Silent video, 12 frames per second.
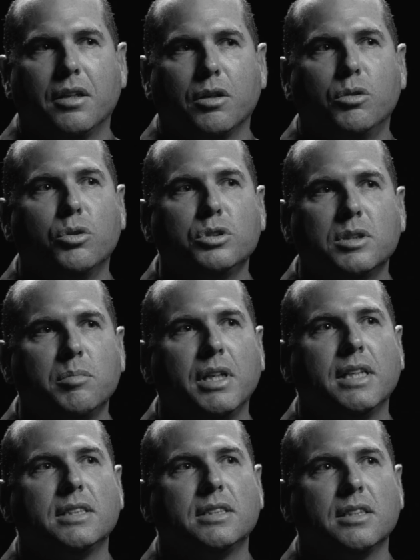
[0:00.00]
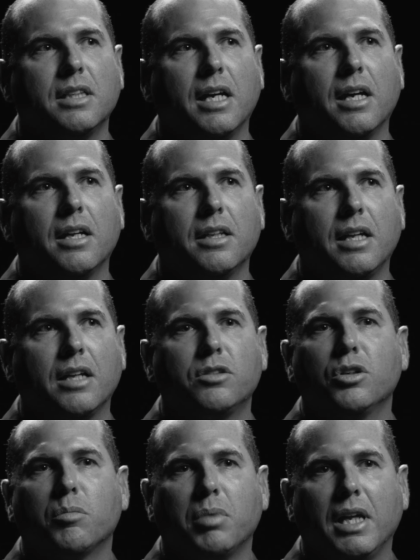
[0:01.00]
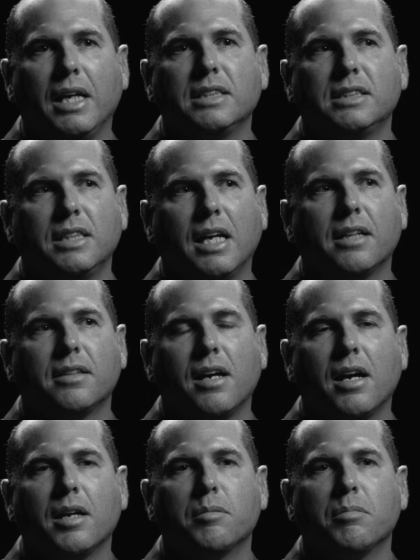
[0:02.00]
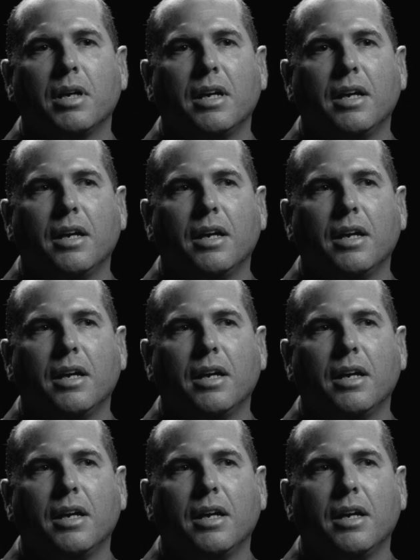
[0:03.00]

the gruesomeness that, that took place in that time,